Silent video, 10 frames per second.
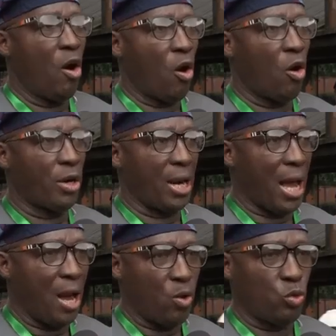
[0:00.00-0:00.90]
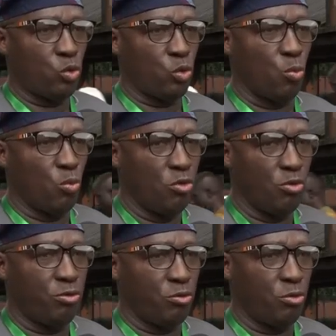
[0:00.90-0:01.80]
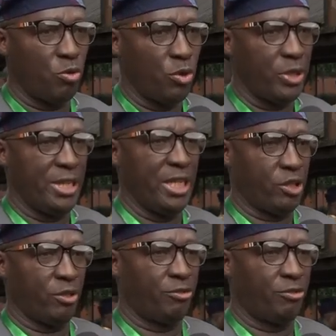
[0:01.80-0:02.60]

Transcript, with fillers: on how to move the nation